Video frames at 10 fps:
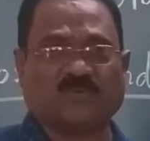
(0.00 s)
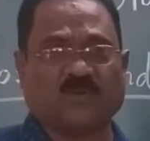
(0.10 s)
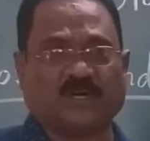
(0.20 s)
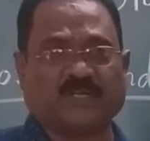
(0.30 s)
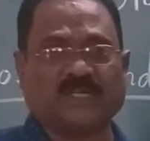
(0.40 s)

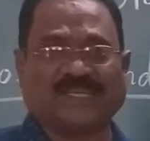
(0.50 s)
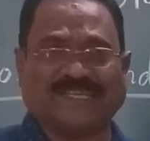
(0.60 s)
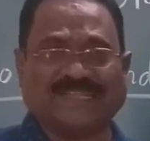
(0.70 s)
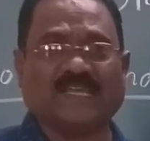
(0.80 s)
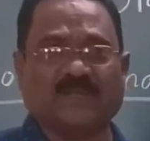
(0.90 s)
water
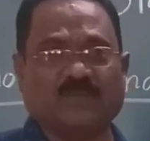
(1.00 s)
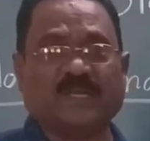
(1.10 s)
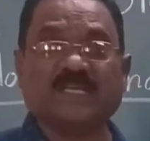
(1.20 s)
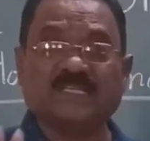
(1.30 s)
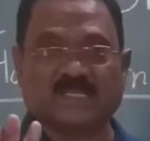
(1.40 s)
in the
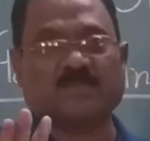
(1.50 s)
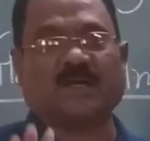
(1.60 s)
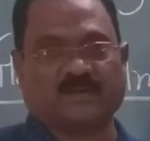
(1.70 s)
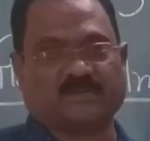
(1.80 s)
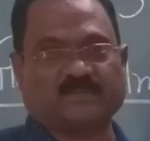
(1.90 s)
river in summer.